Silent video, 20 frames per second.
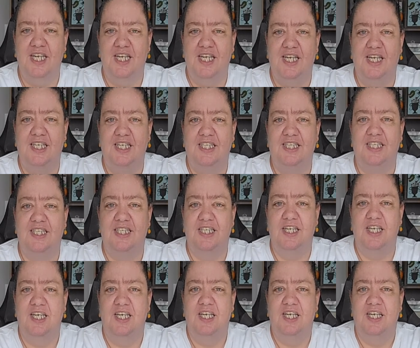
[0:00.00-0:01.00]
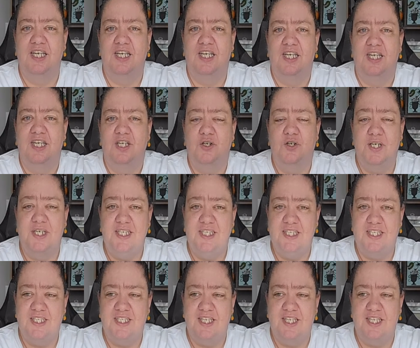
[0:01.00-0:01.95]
and Chris.